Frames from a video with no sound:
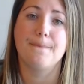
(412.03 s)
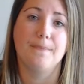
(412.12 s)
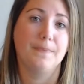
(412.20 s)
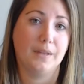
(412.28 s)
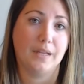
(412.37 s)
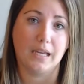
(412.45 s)

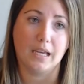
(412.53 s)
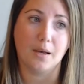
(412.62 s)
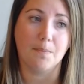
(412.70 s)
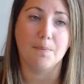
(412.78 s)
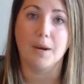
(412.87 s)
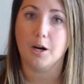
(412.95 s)
like
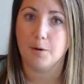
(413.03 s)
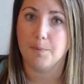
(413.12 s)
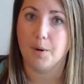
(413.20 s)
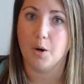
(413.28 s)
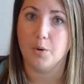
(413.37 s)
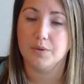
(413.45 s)
a bare
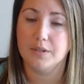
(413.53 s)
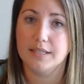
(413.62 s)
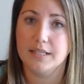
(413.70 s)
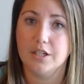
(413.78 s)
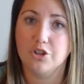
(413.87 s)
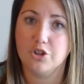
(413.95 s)

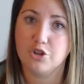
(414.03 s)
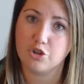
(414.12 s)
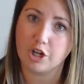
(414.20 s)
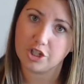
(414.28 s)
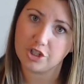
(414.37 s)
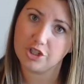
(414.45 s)
bones
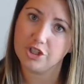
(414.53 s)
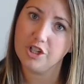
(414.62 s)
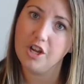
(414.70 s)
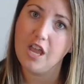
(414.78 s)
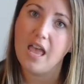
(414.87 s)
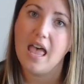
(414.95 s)

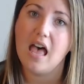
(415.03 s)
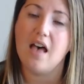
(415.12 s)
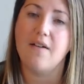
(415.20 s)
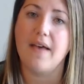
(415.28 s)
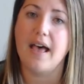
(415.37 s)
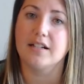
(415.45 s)
structure
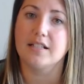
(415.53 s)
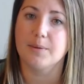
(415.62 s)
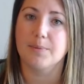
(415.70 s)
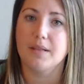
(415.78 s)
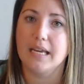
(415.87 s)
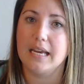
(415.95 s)
of how to
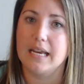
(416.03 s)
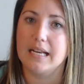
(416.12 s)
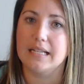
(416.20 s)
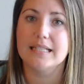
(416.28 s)
plan.